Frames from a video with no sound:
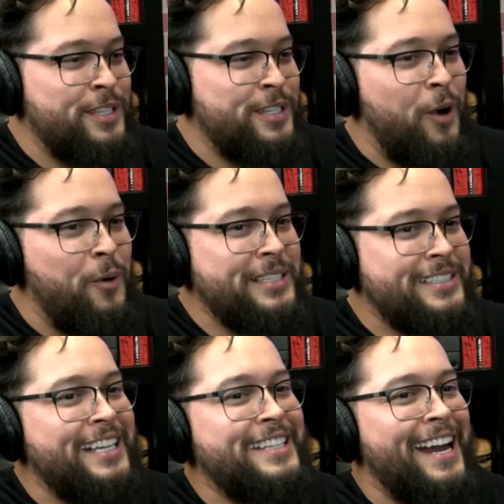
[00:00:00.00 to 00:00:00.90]
always
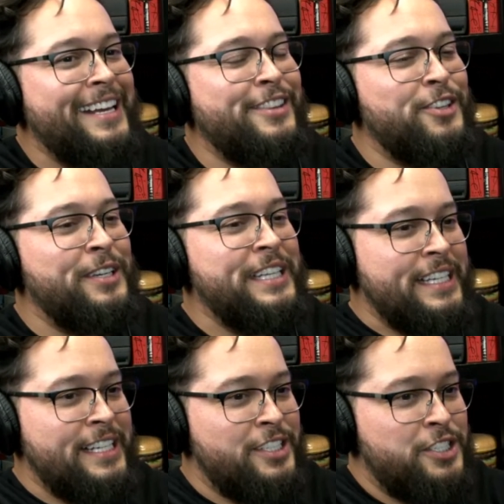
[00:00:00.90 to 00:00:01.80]
say
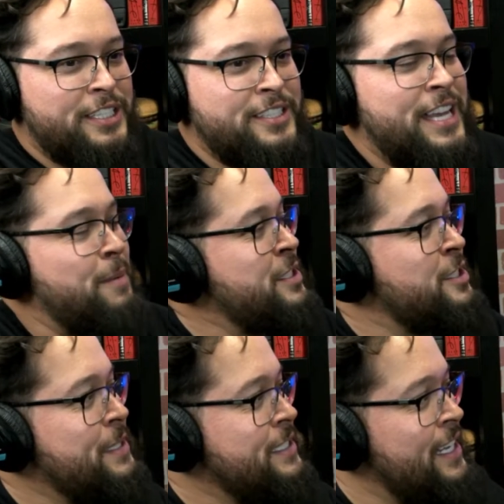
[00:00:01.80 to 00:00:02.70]
9:30-ish. It just happens
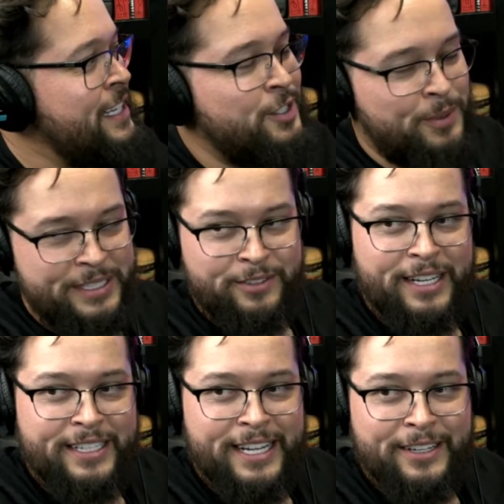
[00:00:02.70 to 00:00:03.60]
to be 10:20
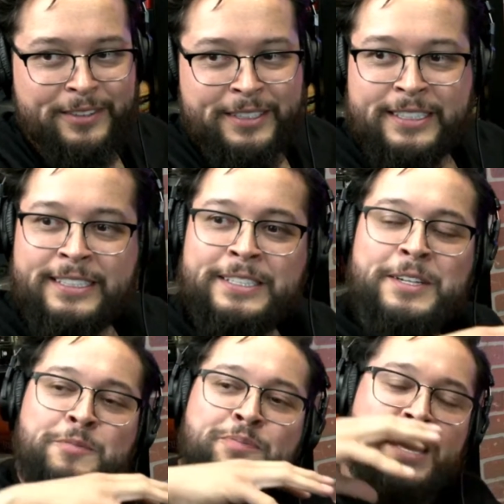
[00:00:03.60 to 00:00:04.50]
right now.
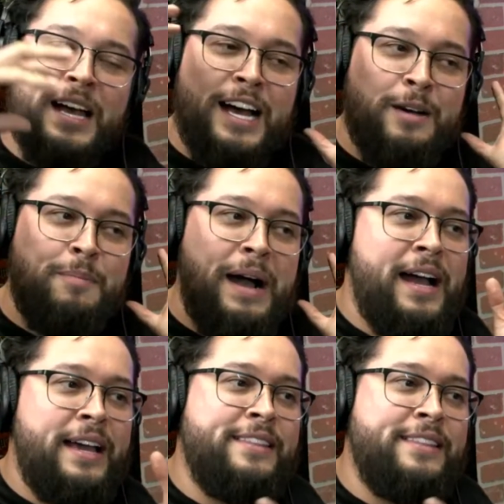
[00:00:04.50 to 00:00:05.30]
Behind the